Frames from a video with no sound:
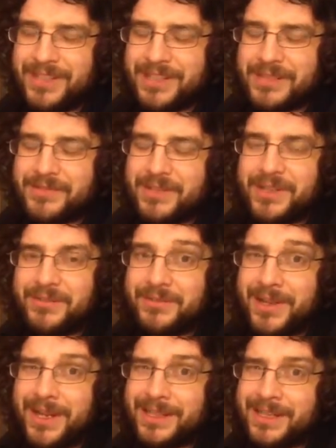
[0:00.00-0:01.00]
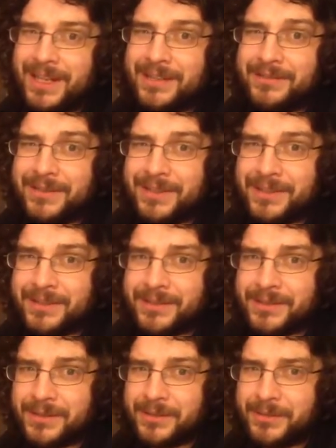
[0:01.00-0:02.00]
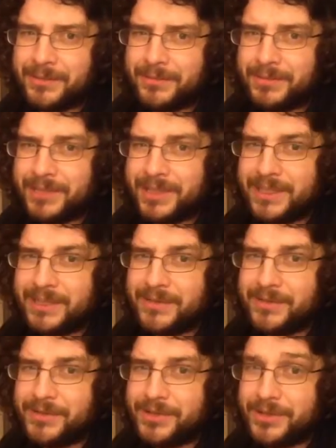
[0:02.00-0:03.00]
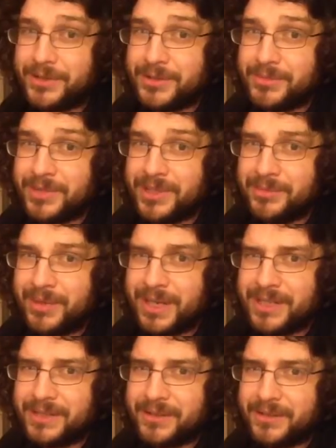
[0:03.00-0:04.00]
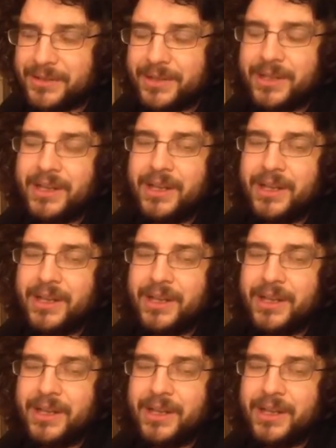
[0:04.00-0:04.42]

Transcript: It doesn't really affect anything, so please don't judge me based on